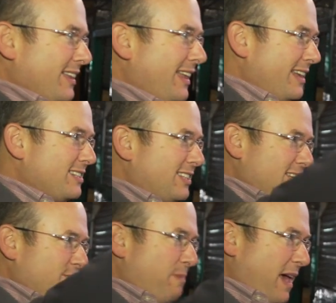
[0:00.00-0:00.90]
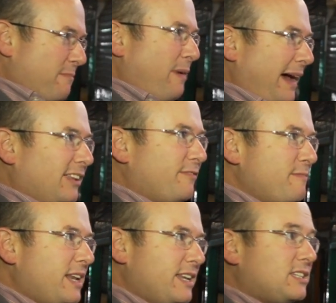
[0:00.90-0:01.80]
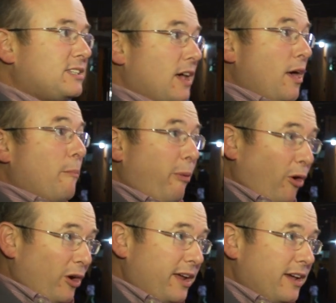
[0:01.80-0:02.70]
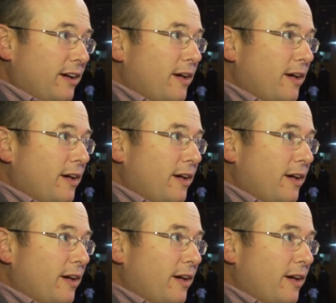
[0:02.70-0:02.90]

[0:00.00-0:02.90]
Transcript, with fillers: that is this big pile of meat. It's pork